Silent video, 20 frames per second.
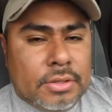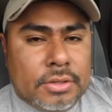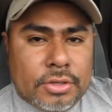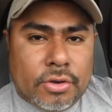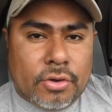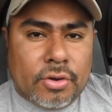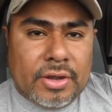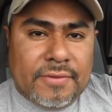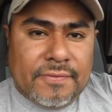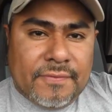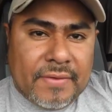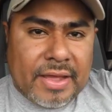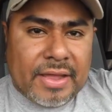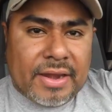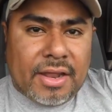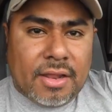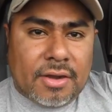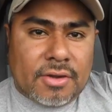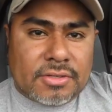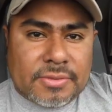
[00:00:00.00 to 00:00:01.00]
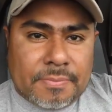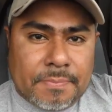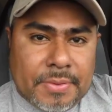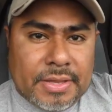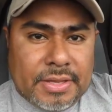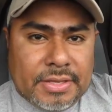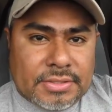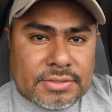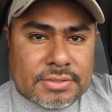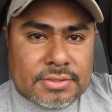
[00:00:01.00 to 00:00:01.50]
They're only $5 a
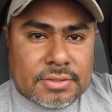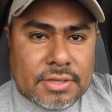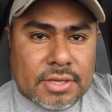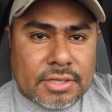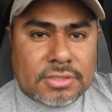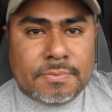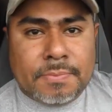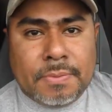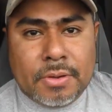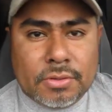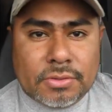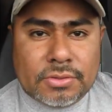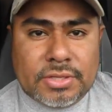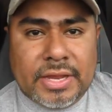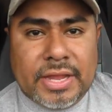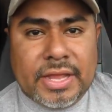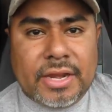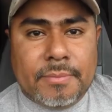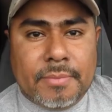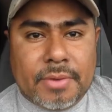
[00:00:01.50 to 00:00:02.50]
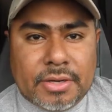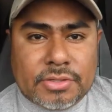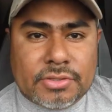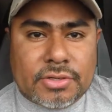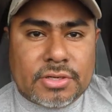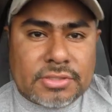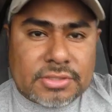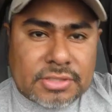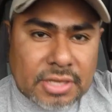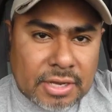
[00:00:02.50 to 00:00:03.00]
piece as opposed to getting them at a
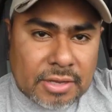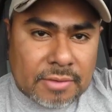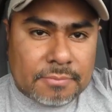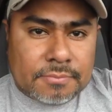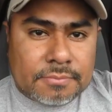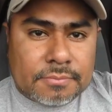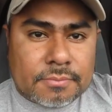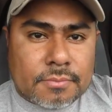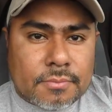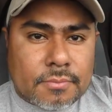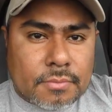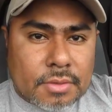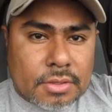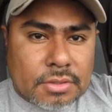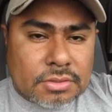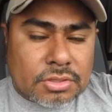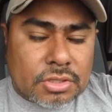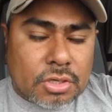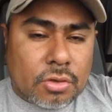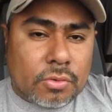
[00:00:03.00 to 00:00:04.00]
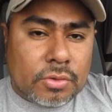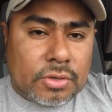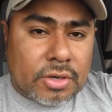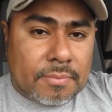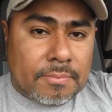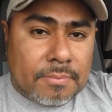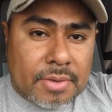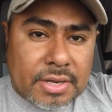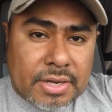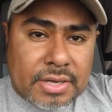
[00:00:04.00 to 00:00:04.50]
truck stop. So
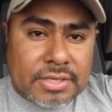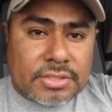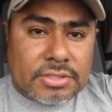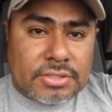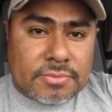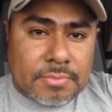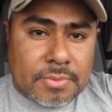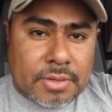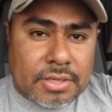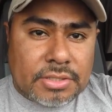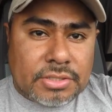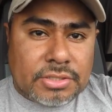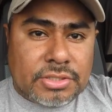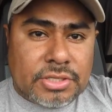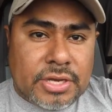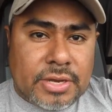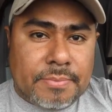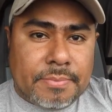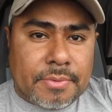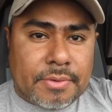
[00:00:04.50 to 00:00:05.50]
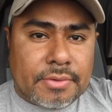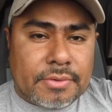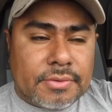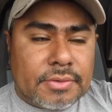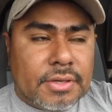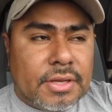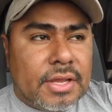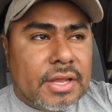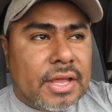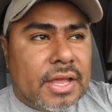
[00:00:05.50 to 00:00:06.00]
they're much, much cheaper.
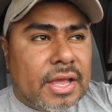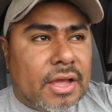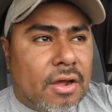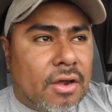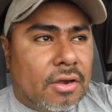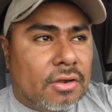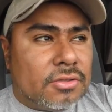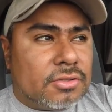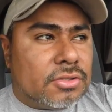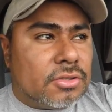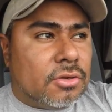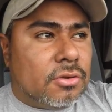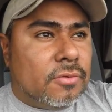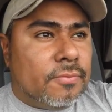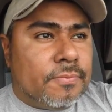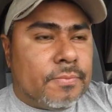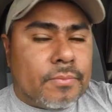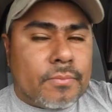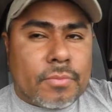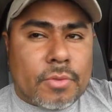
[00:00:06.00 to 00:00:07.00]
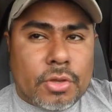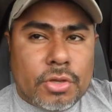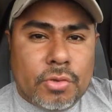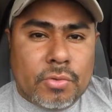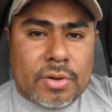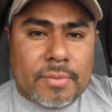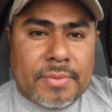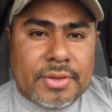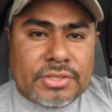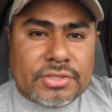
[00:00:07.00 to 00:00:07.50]
Also, you
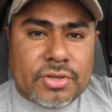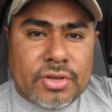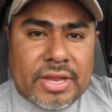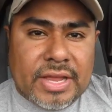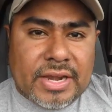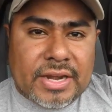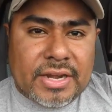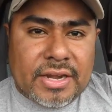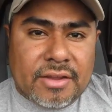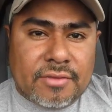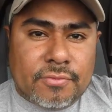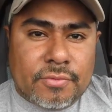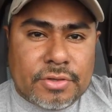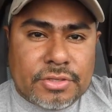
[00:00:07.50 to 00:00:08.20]
want to make sure you got enough